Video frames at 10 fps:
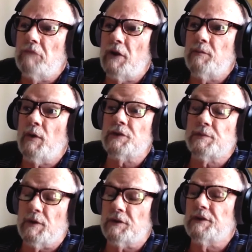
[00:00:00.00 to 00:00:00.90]
we both
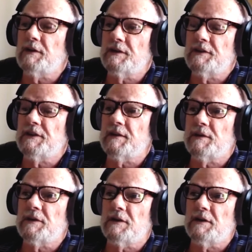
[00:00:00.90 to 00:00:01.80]
smoked cigarettes, as I
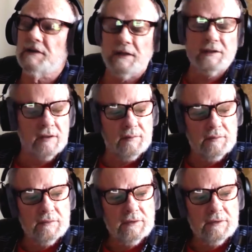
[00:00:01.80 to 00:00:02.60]
recall at that time.